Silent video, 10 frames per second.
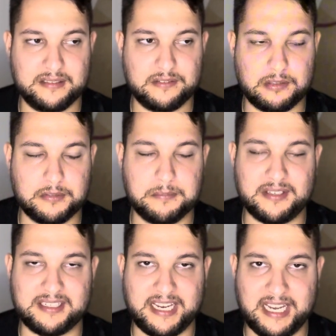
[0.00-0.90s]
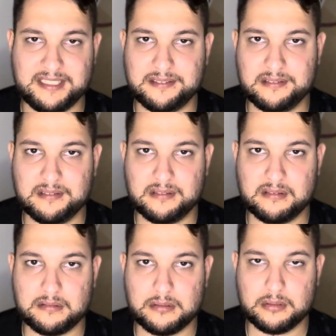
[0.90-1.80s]
Sometimes I can
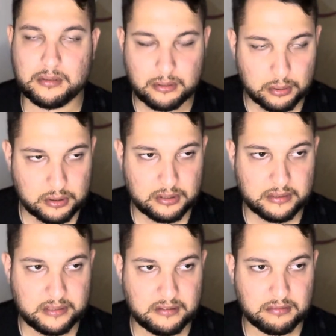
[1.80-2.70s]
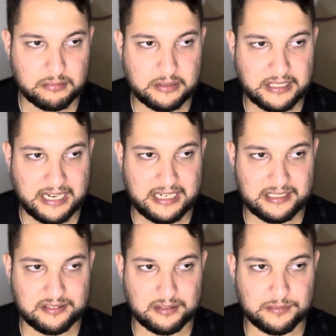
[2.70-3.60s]
look into the
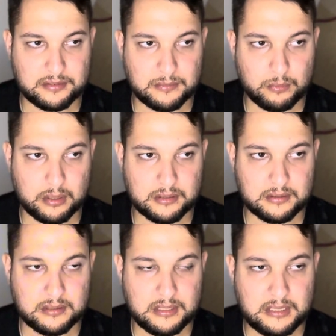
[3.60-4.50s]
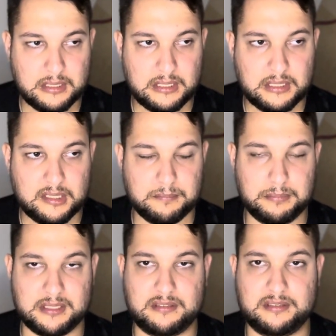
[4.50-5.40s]
eyes of someone,
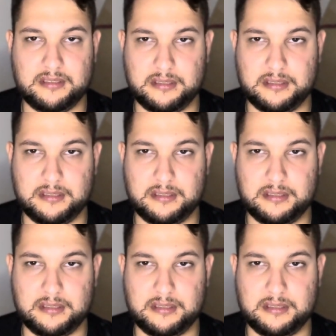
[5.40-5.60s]
but